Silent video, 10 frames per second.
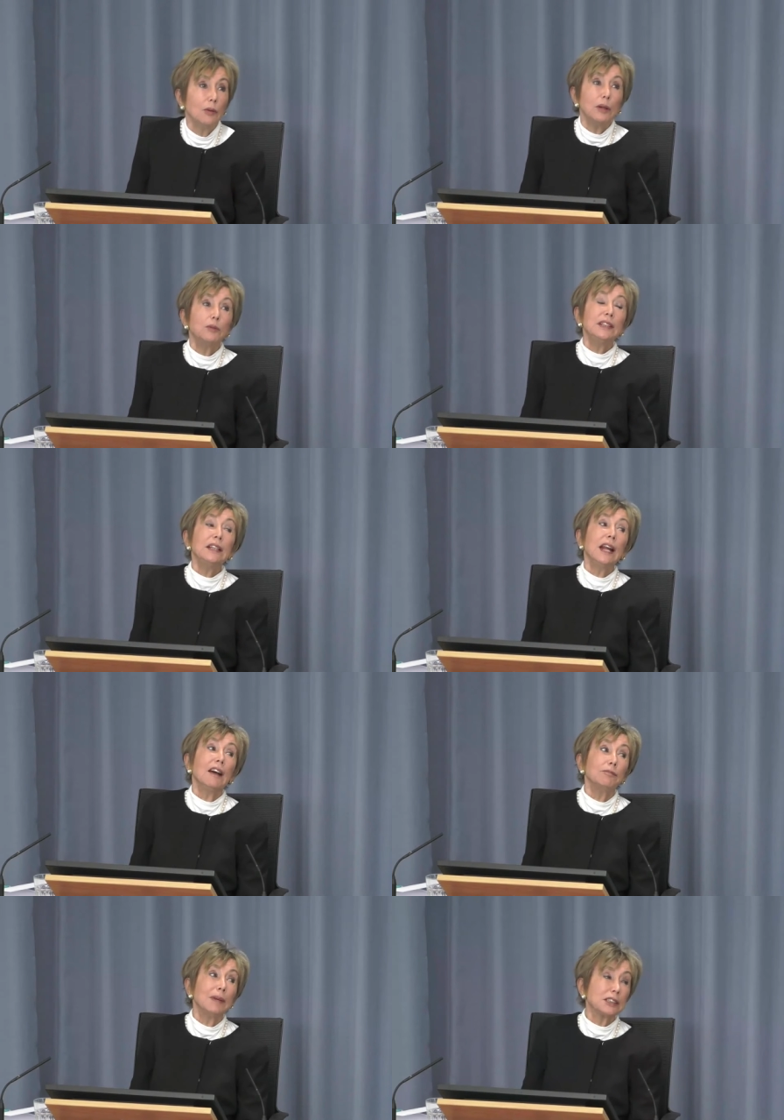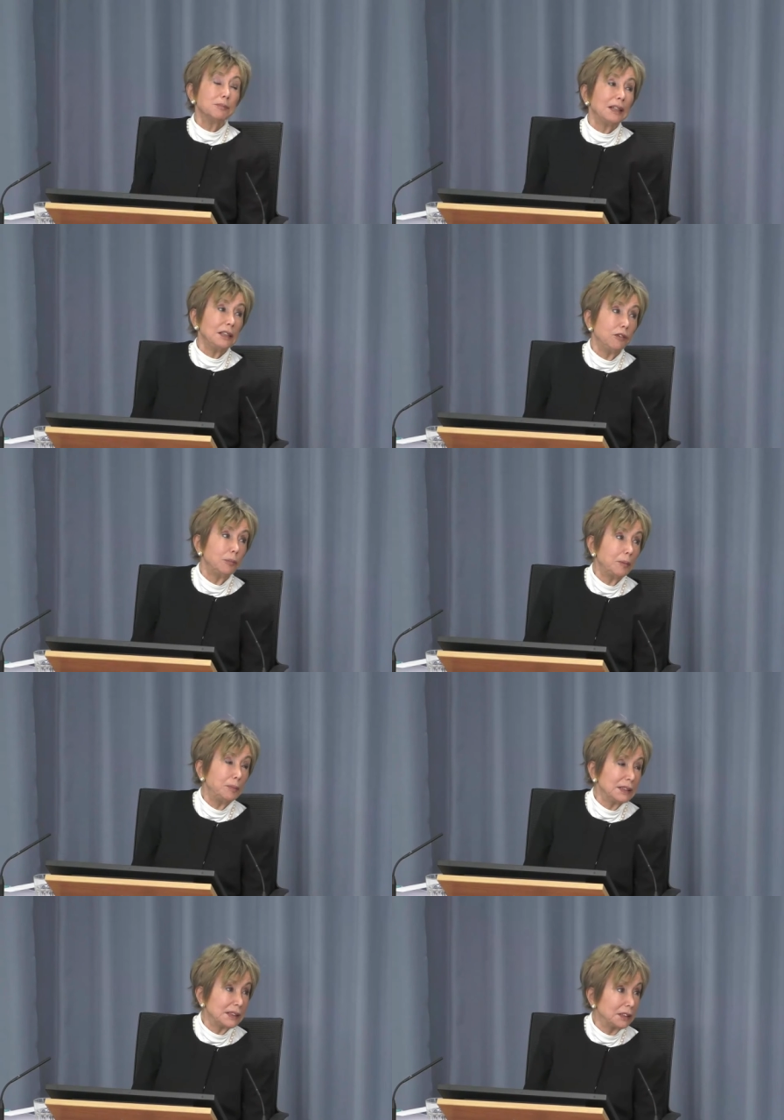well, we didn't have much money for
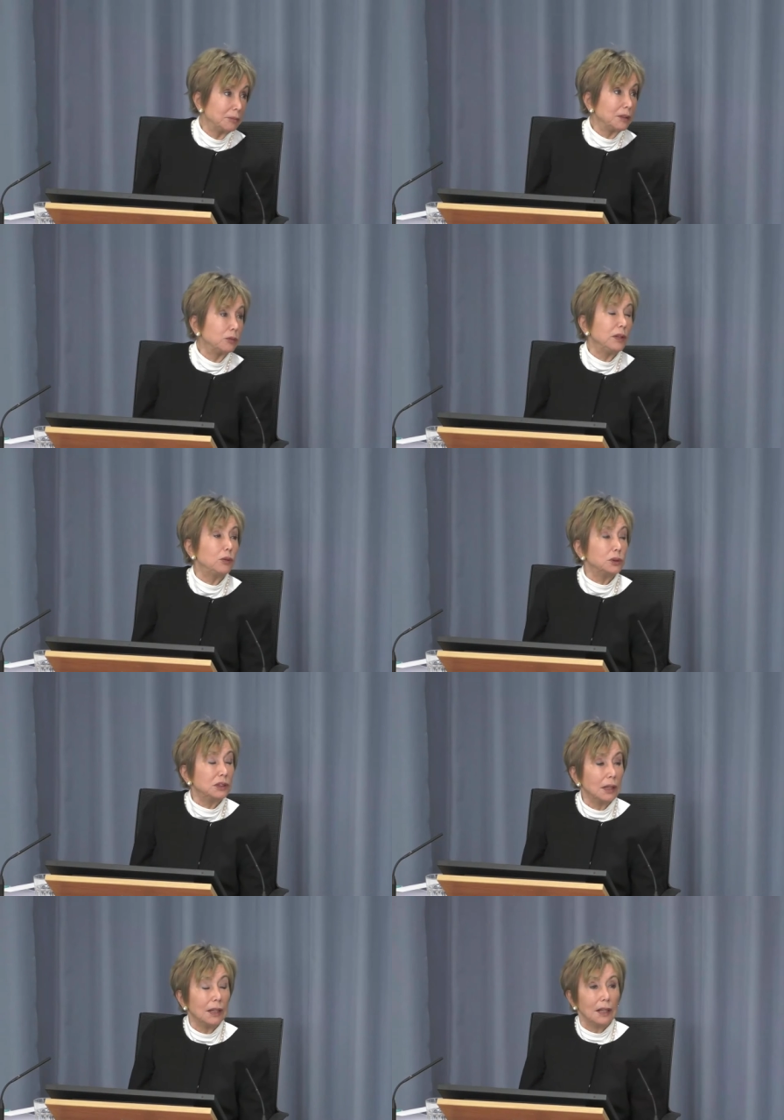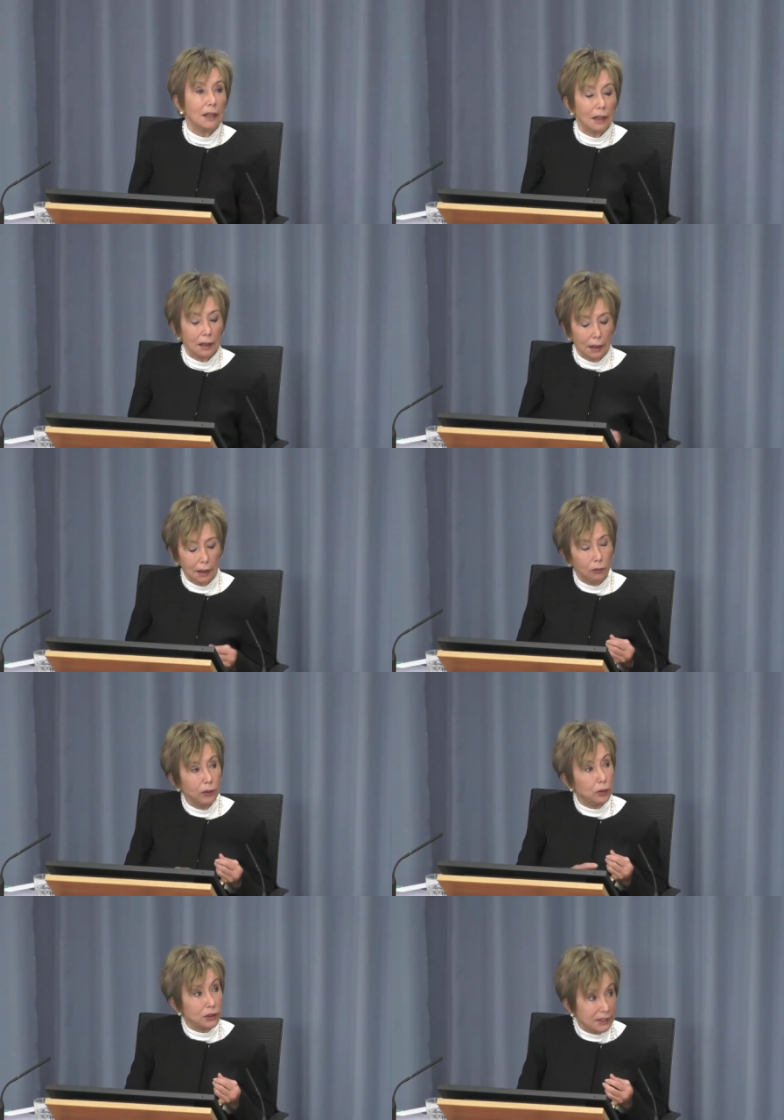publicity, but we could, uh,
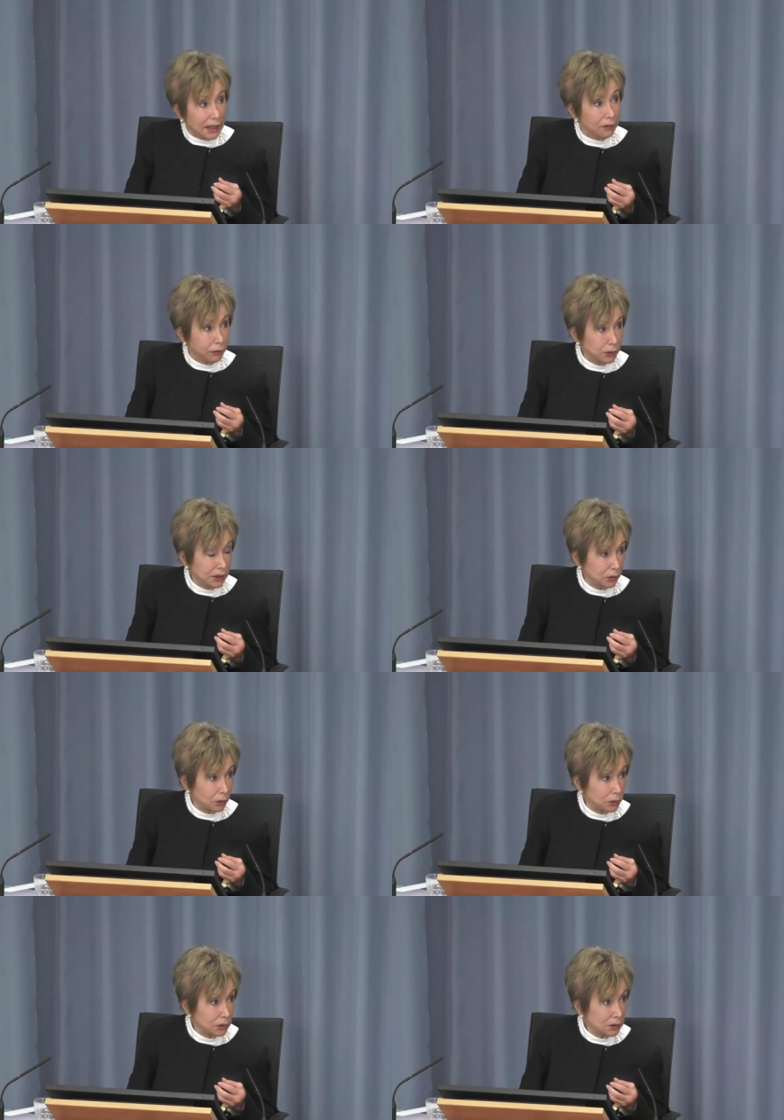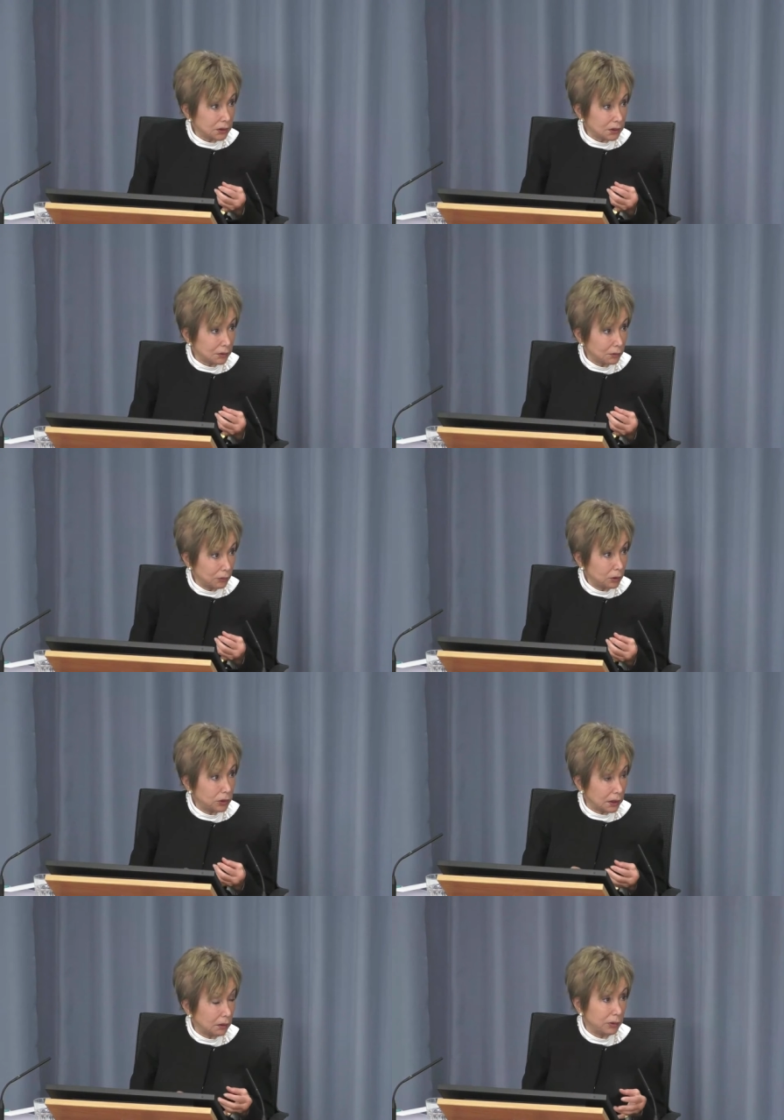we could telephone the donors. We,
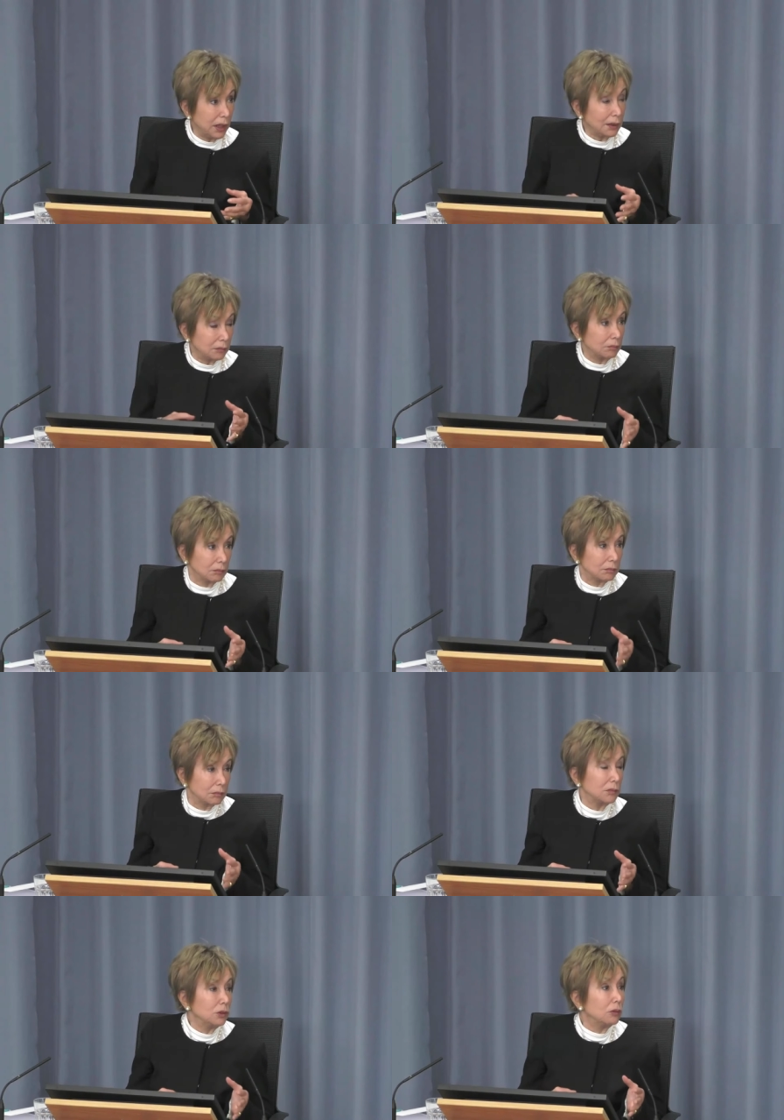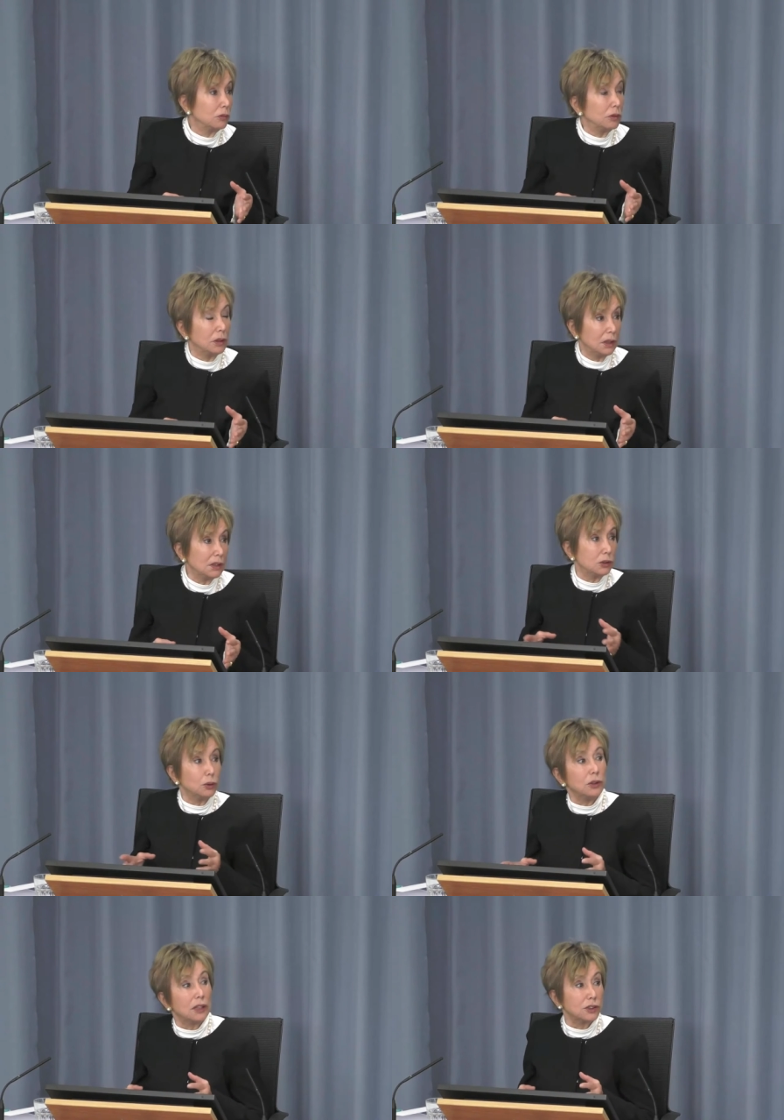could we had, you know, this
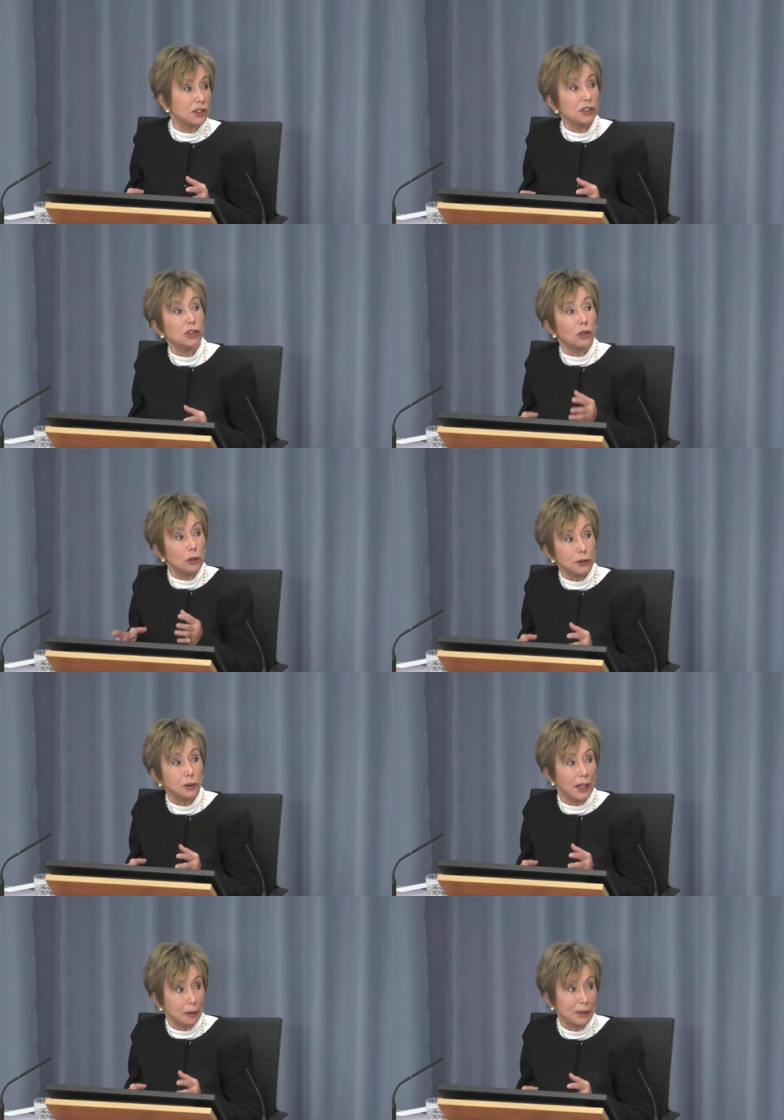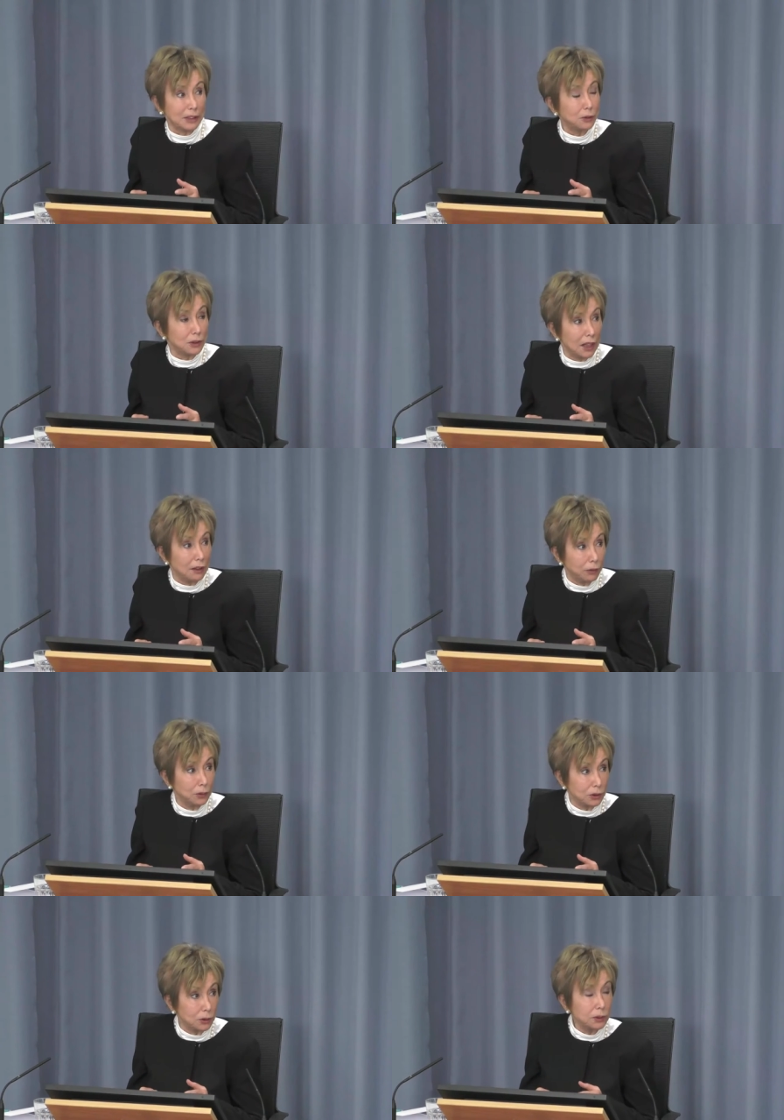donor association also helped us to
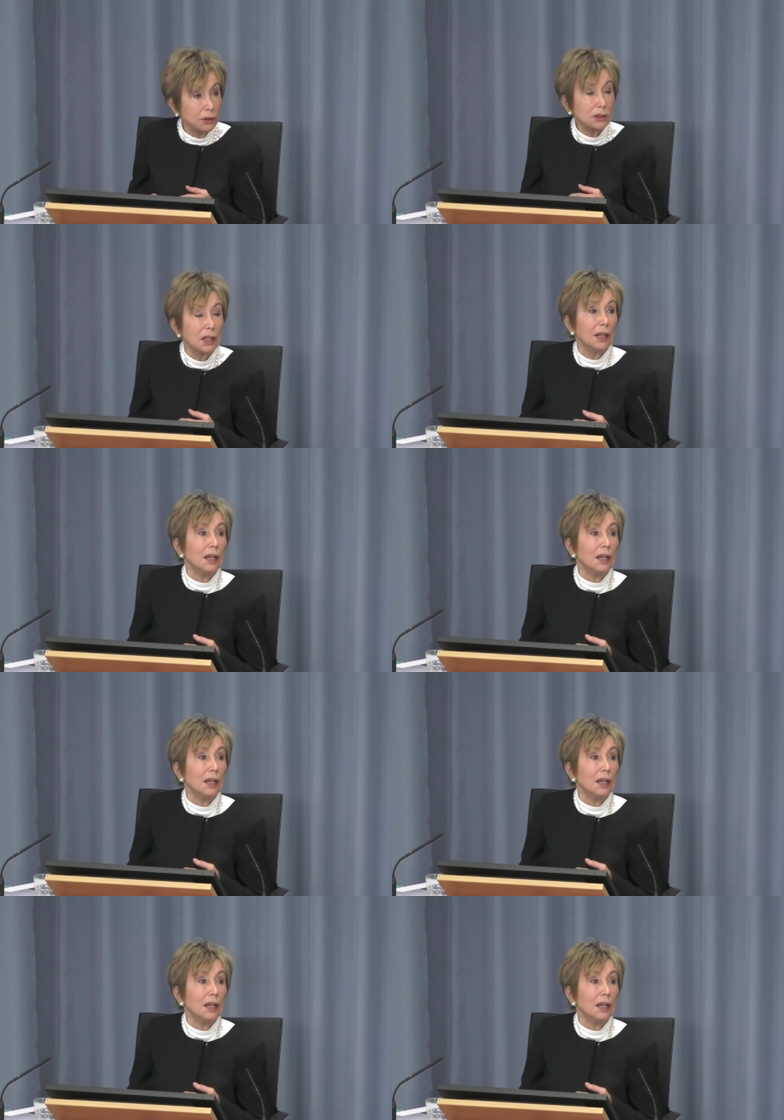telephone donors,